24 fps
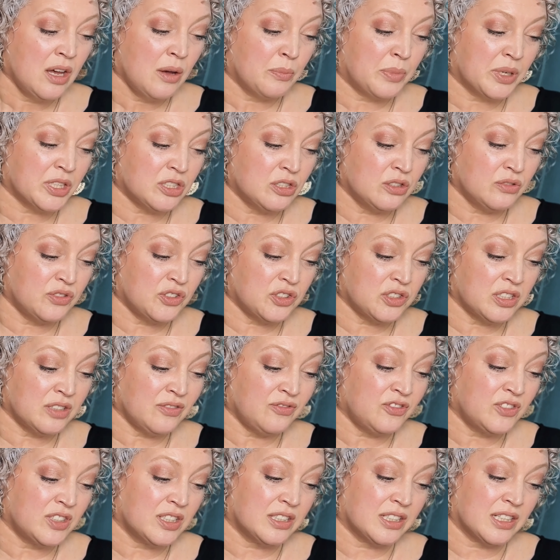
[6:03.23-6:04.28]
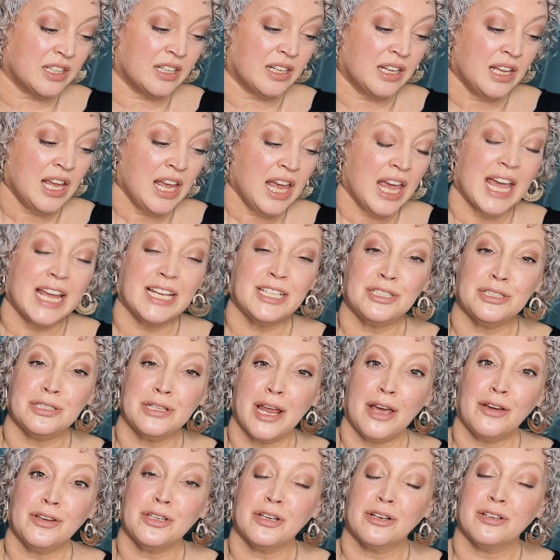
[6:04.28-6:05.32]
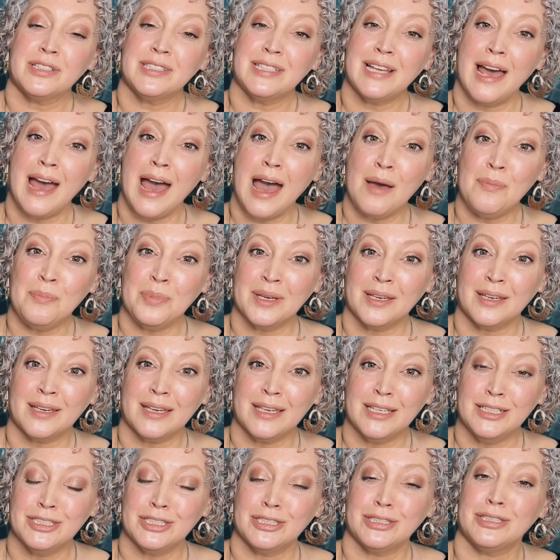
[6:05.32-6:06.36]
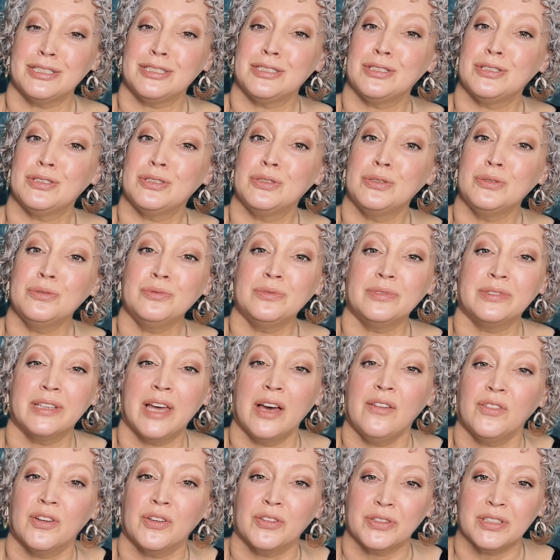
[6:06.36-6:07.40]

but you've shifted it. And so now you're tapping into this new level.